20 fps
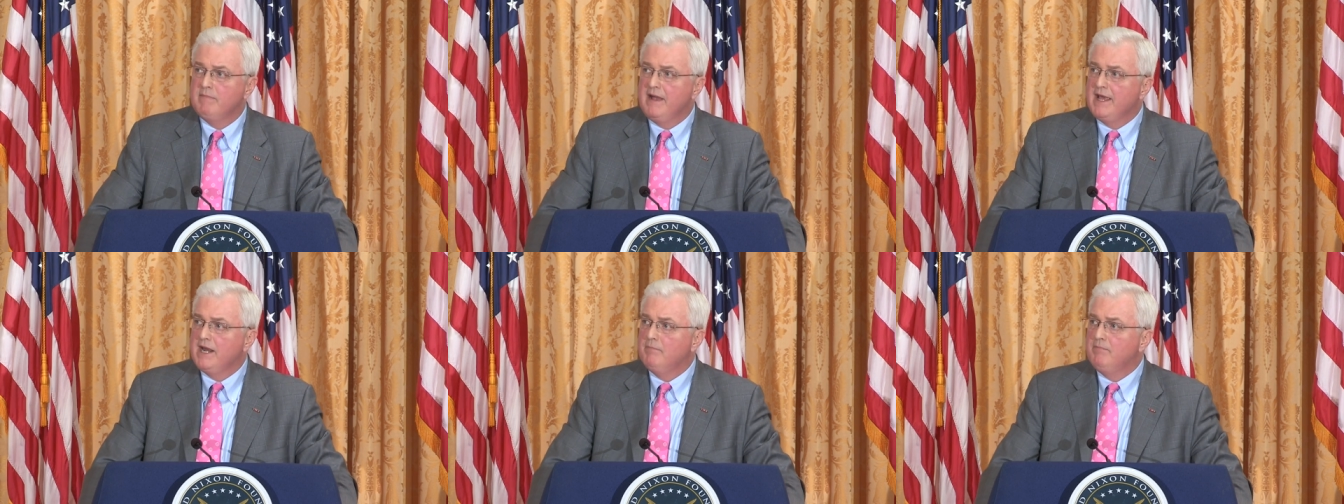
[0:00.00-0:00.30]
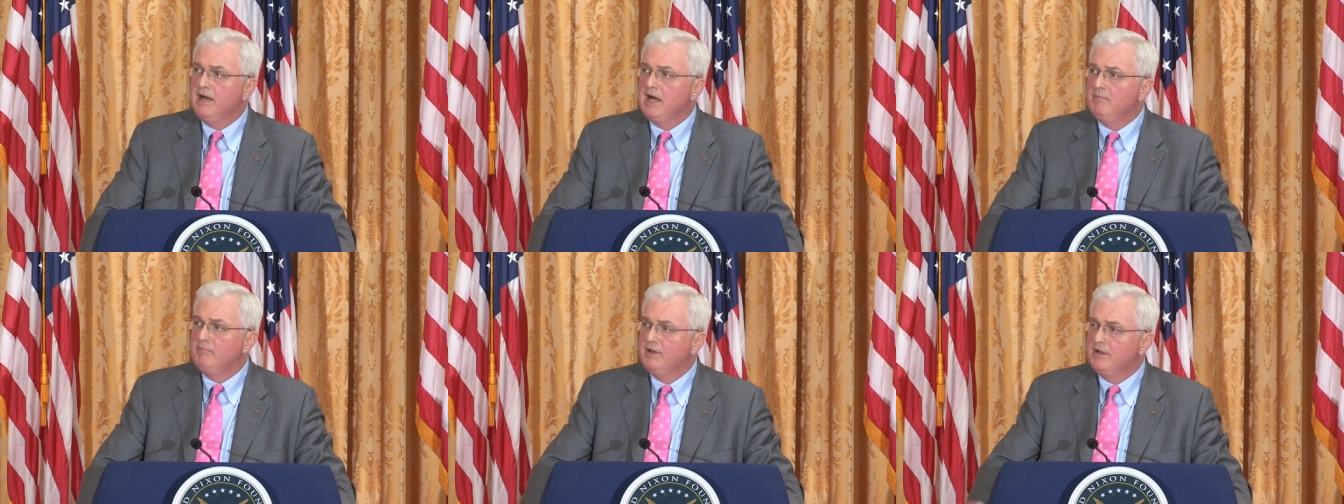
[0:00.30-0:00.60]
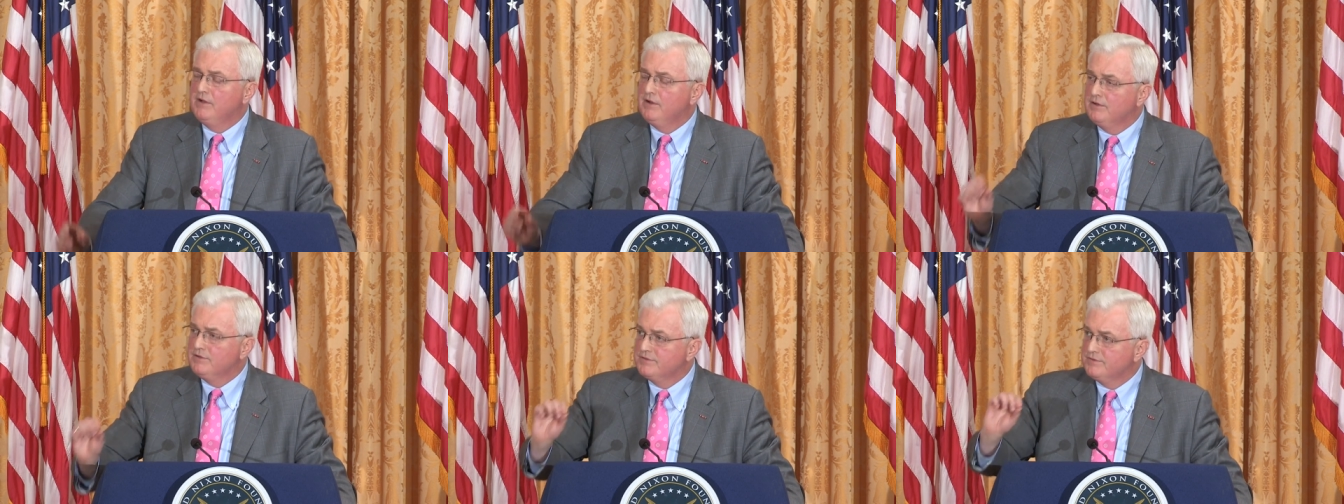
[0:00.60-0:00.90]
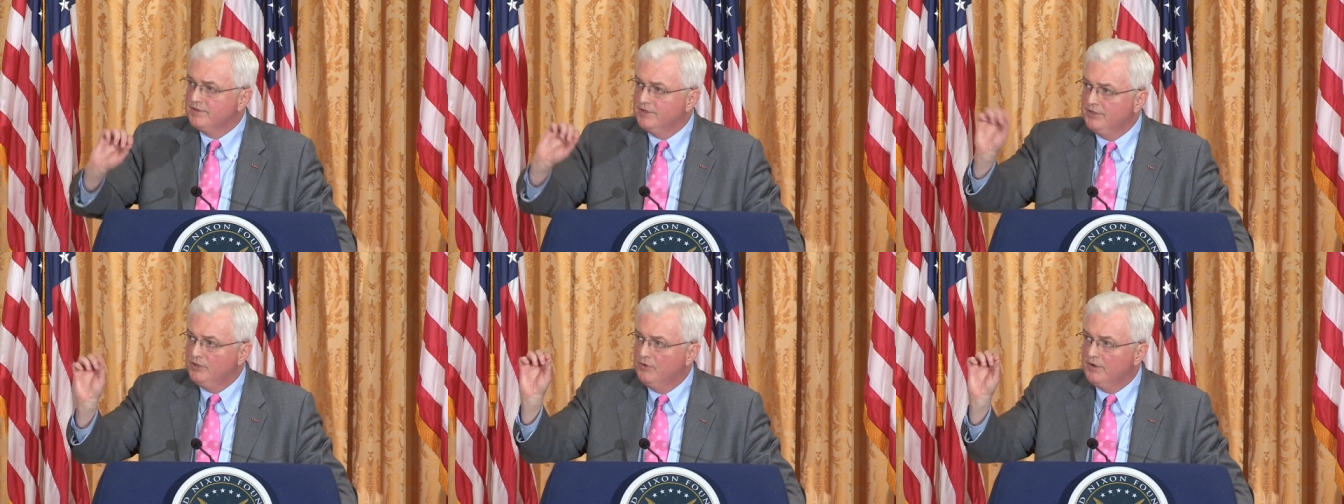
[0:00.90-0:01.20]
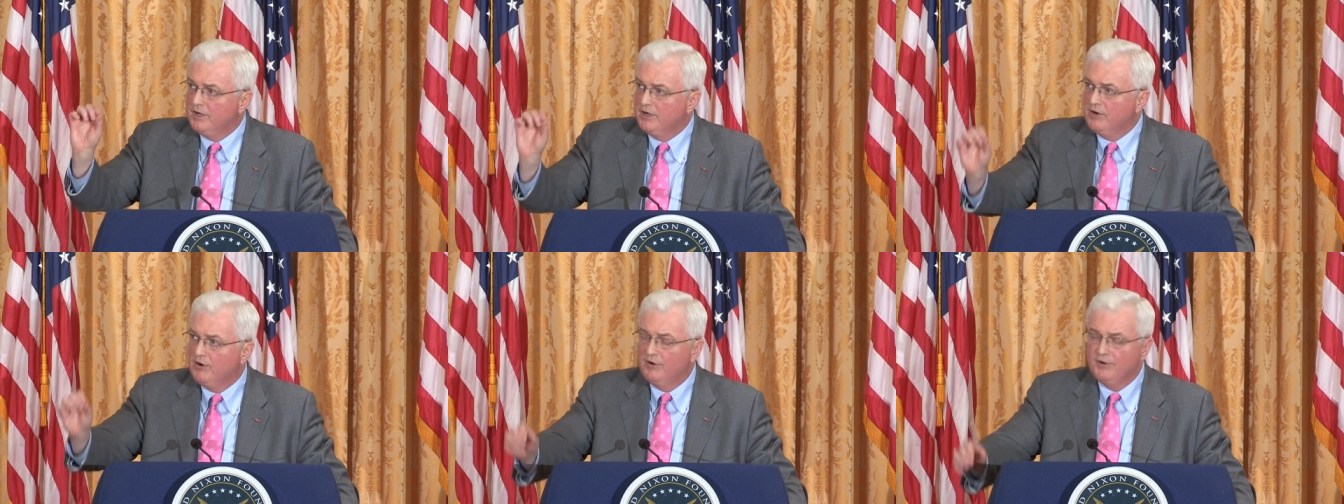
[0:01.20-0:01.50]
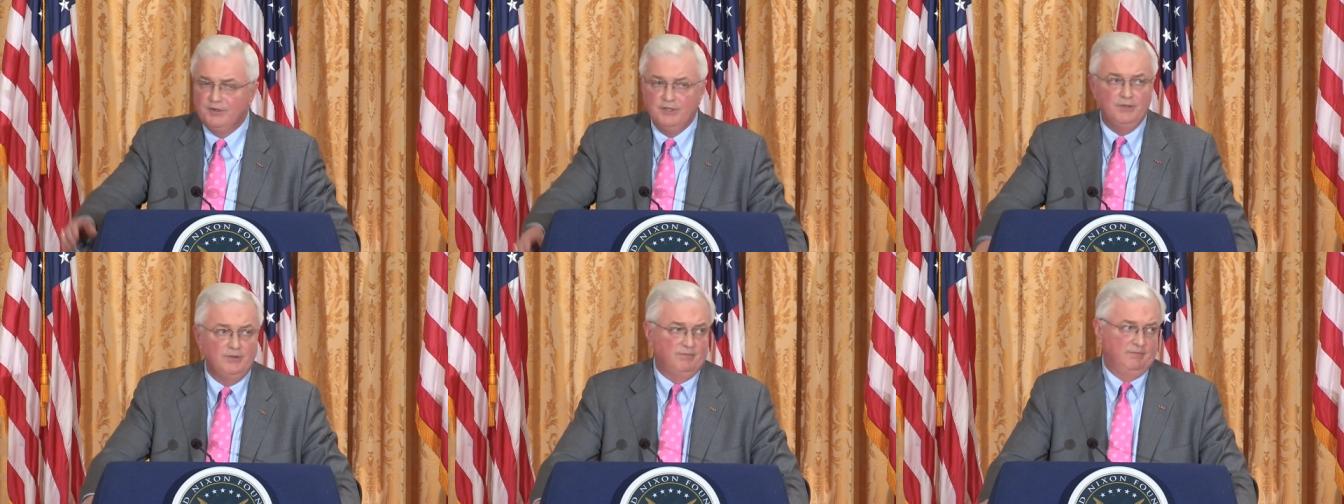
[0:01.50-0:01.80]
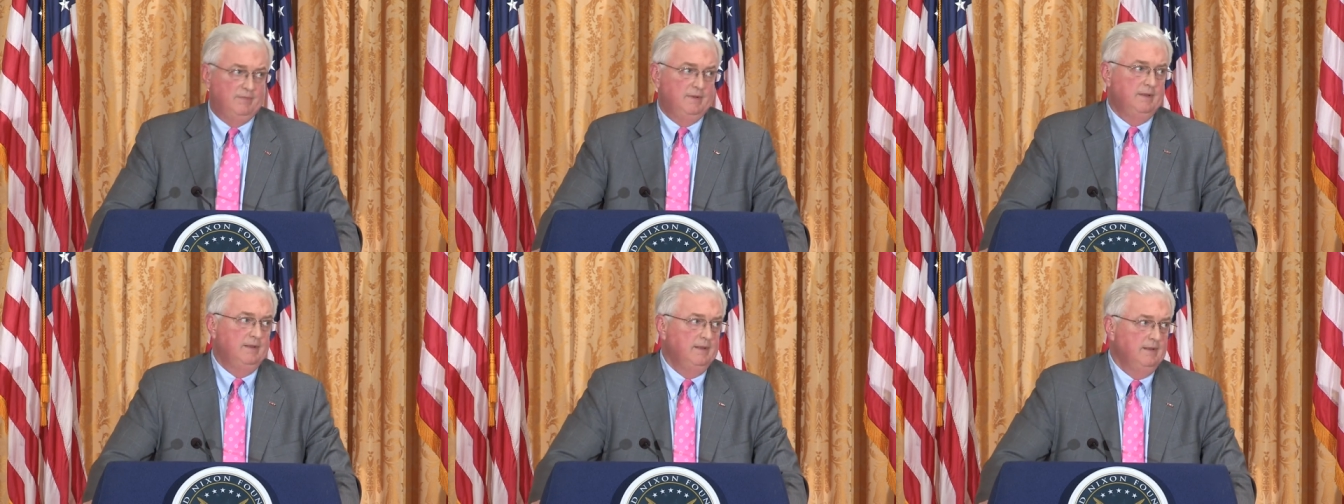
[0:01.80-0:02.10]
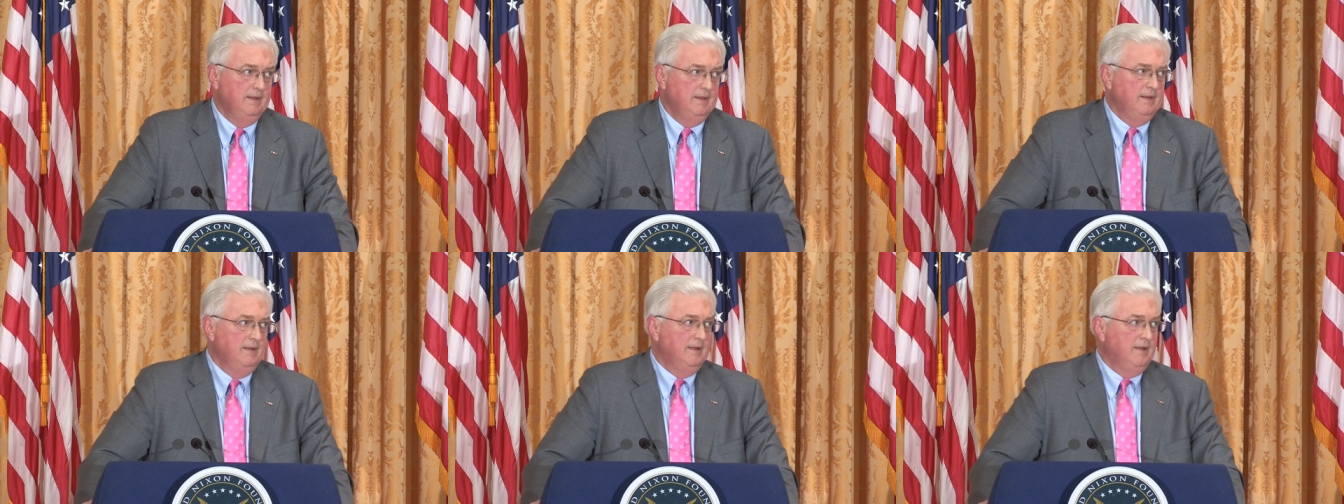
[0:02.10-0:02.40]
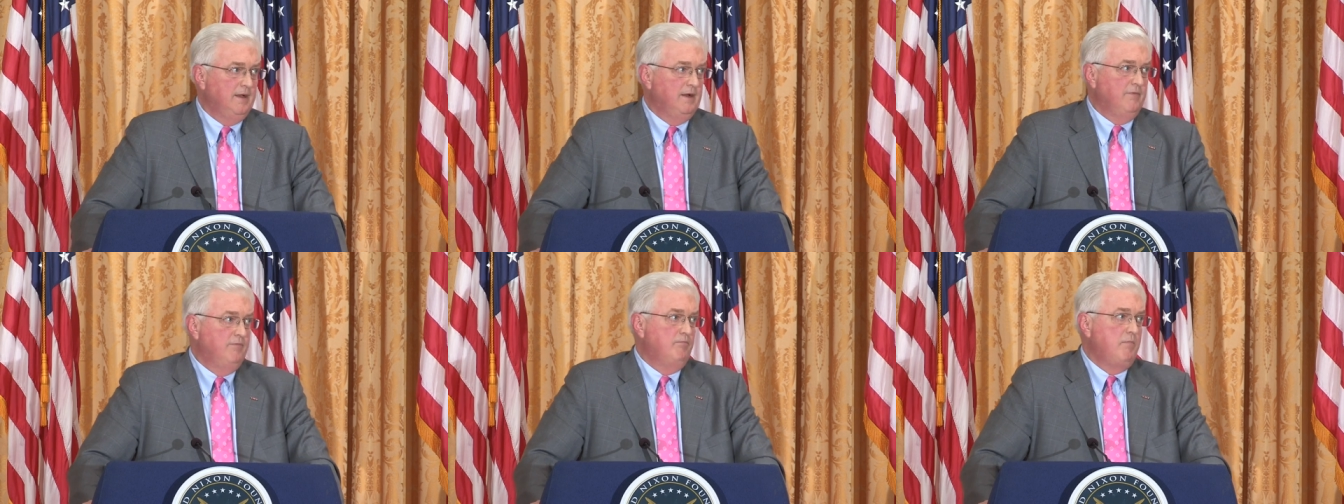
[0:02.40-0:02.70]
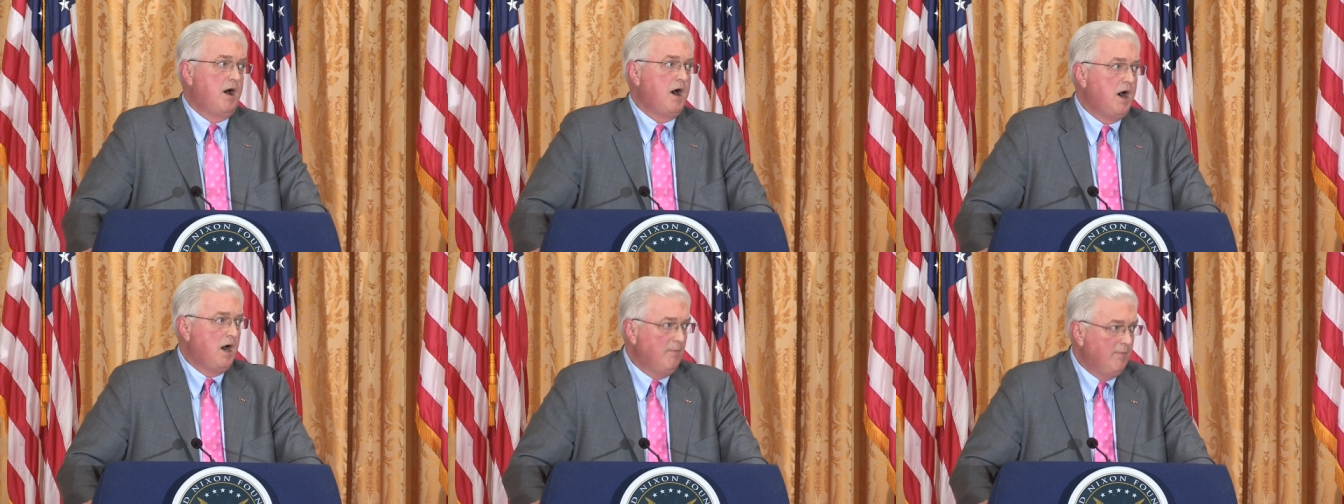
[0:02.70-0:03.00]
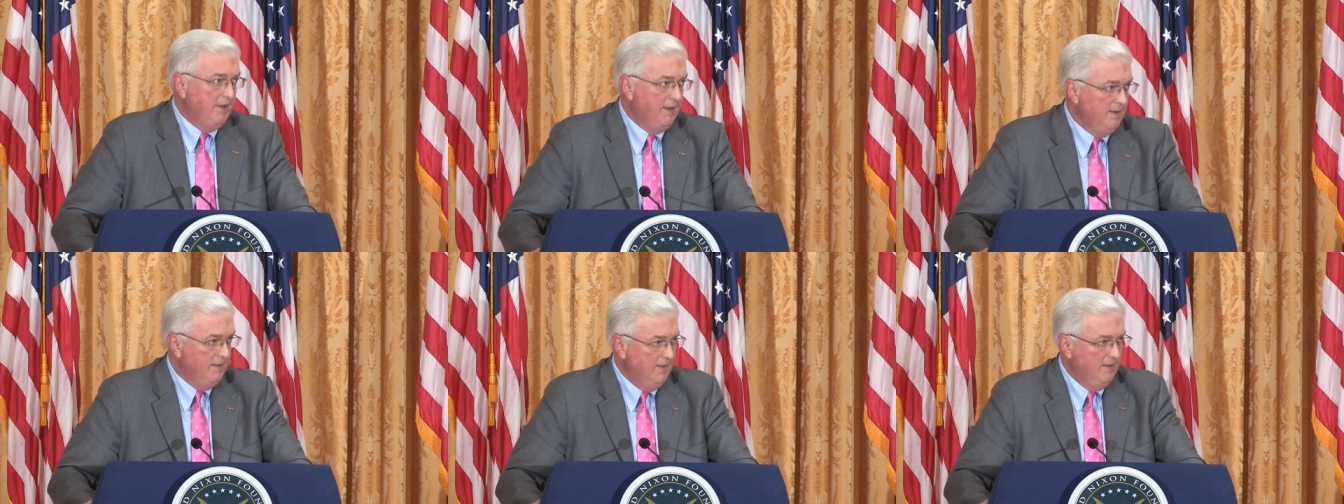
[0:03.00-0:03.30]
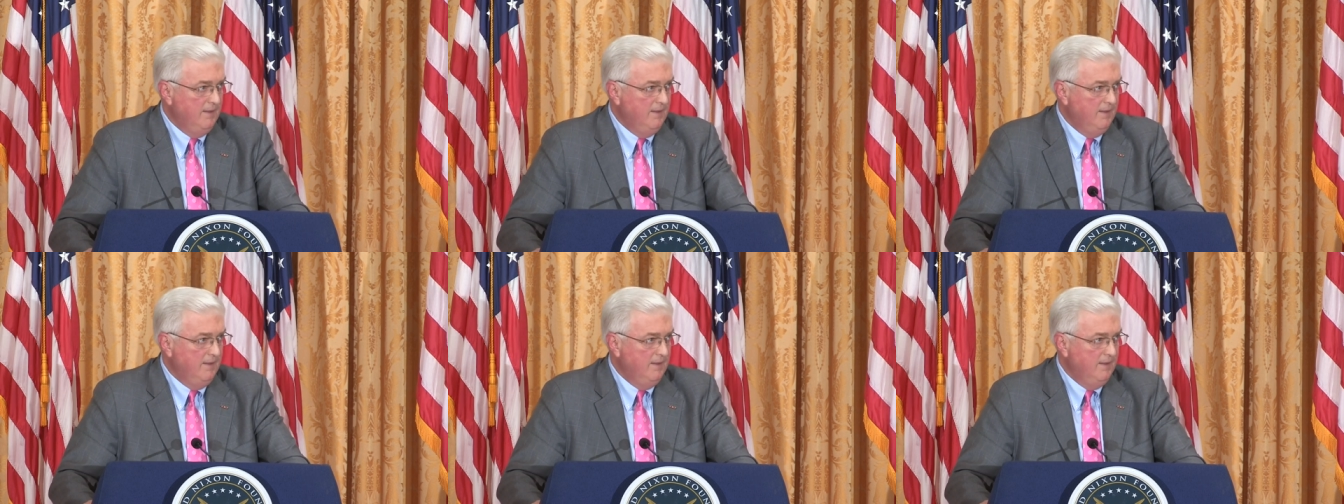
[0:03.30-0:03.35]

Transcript: mad about because they're doing a cartoon of Muhammad.